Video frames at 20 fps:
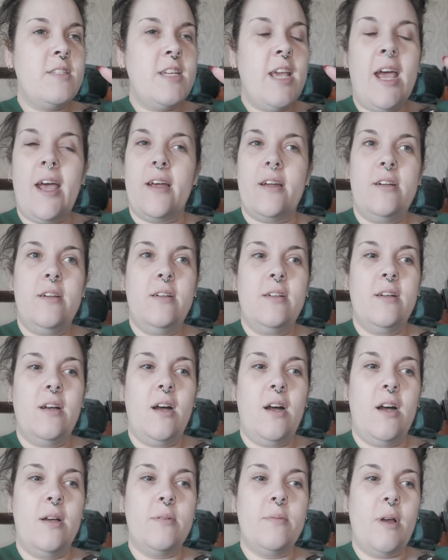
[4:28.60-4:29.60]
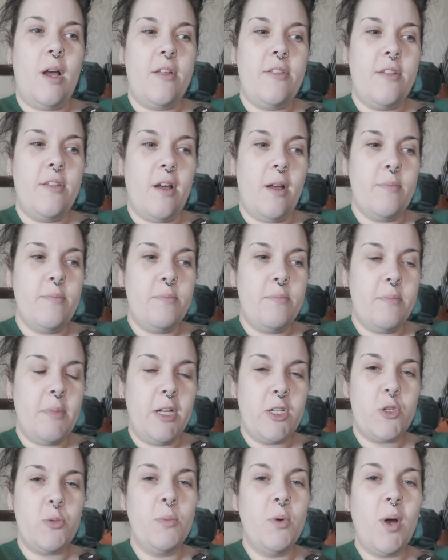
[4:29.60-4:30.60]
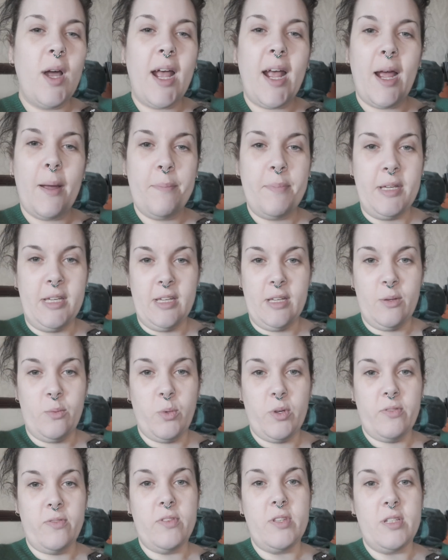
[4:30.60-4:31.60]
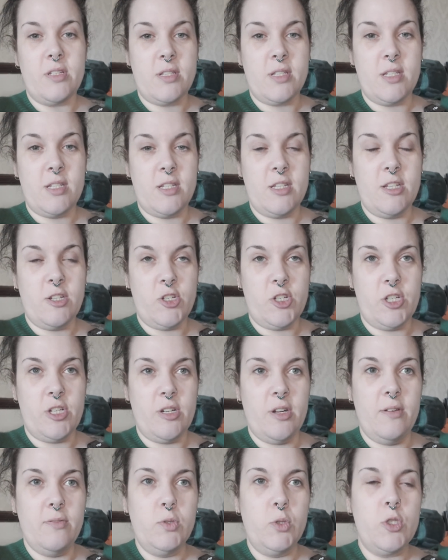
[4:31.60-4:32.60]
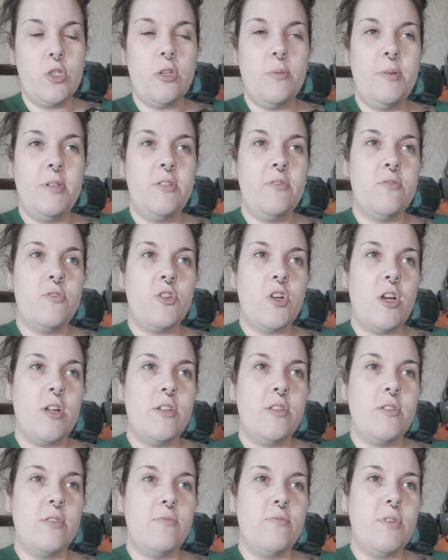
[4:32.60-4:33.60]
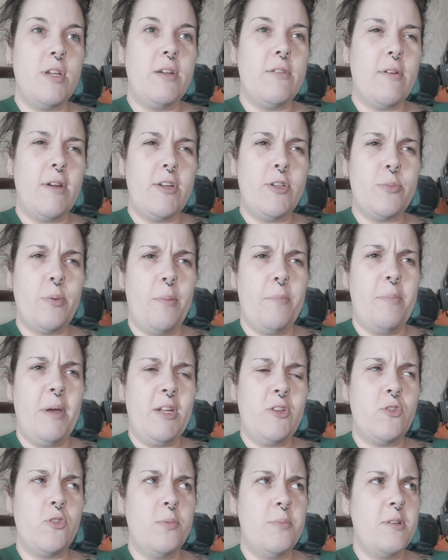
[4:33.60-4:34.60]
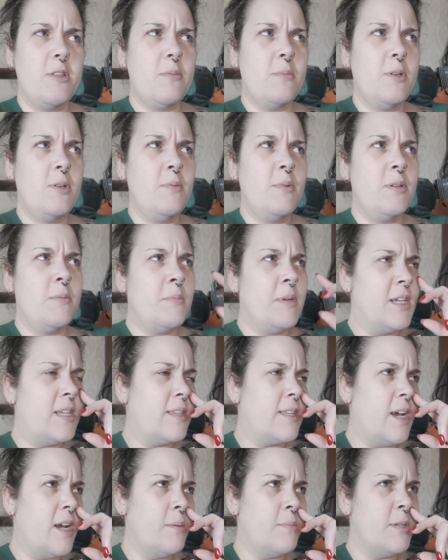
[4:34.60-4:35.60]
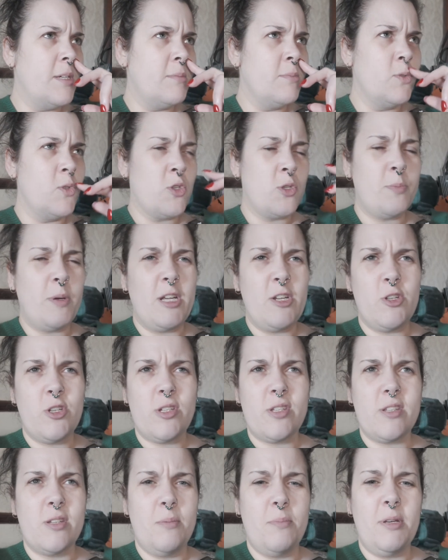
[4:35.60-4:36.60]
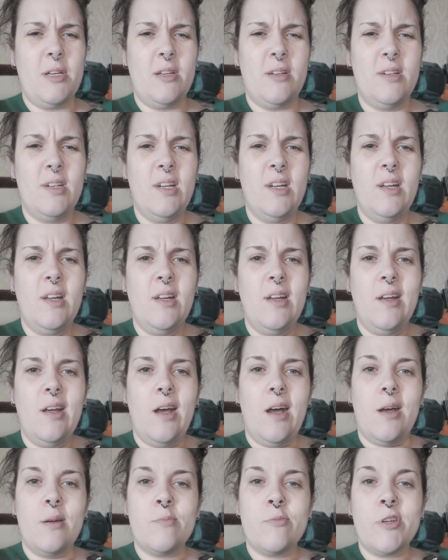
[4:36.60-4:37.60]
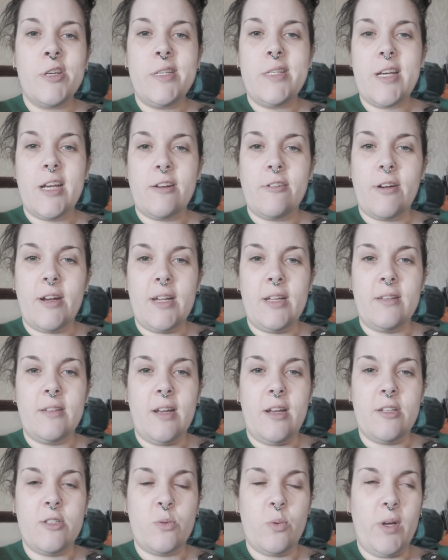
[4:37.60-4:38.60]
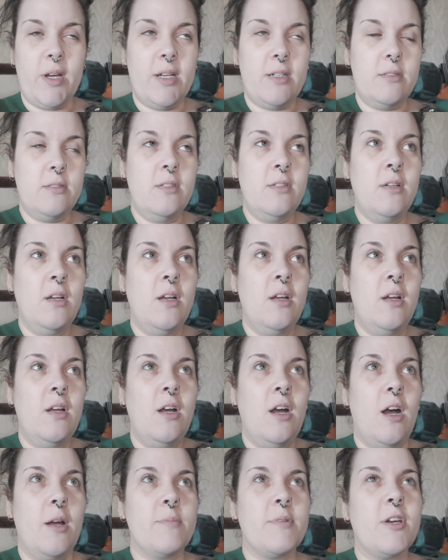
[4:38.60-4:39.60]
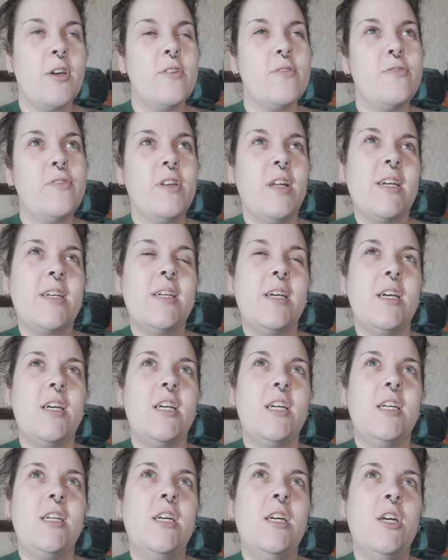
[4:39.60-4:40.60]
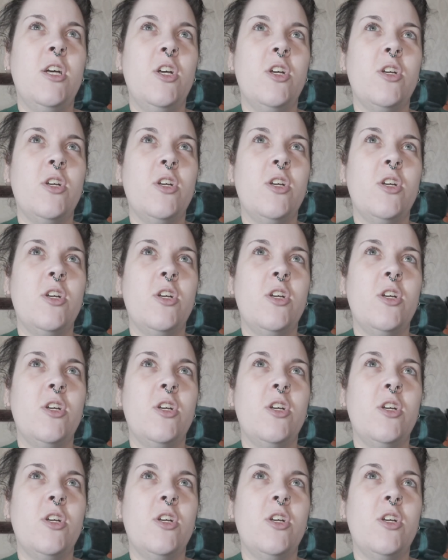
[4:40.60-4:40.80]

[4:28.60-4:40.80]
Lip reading: yeah, I'm much more happy with this decision. I've also been trying to rearrange my bedroom at the moment and make that a bit more spacious and I'm redecorating that as well. I'm going for like a